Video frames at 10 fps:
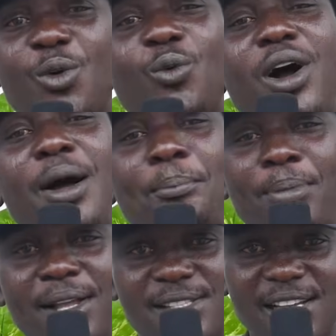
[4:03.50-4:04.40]
one
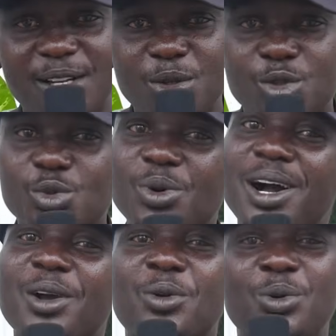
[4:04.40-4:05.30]
better news,
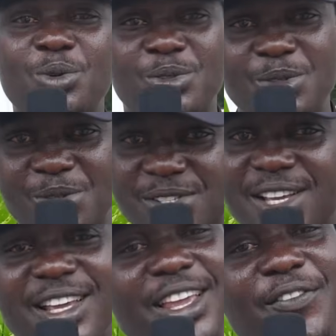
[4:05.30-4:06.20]
one good news.
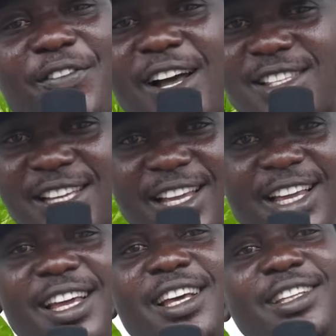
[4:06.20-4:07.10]
In fact,
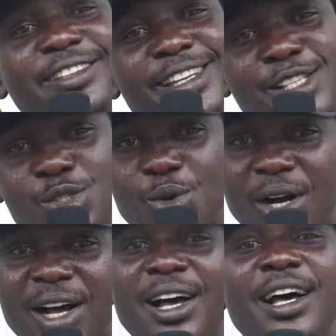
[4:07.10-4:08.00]
this
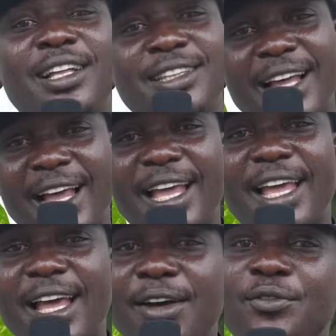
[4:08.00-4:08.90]
one, now
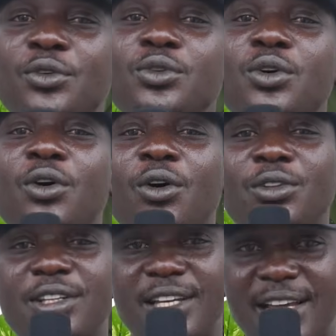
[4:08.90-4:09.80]
heaven
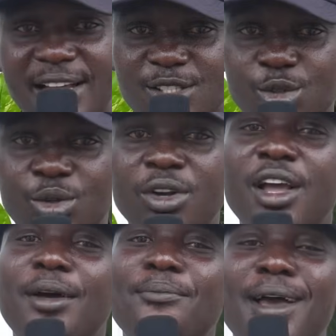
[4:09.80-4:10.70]
on earth,
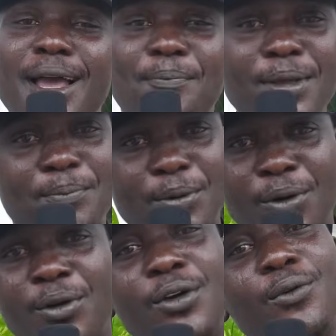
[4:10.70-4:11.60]
my
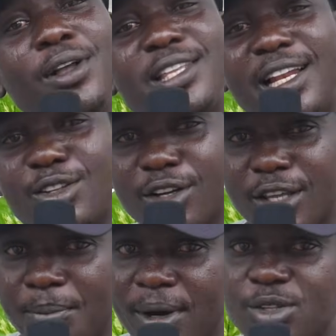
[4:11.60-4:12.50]
people, wait till they talk
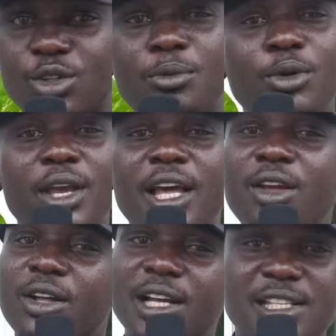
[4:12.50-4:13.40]
about, so not be any
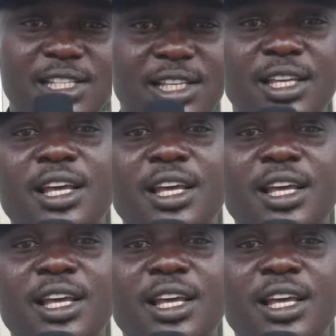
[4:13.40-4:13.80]
other thing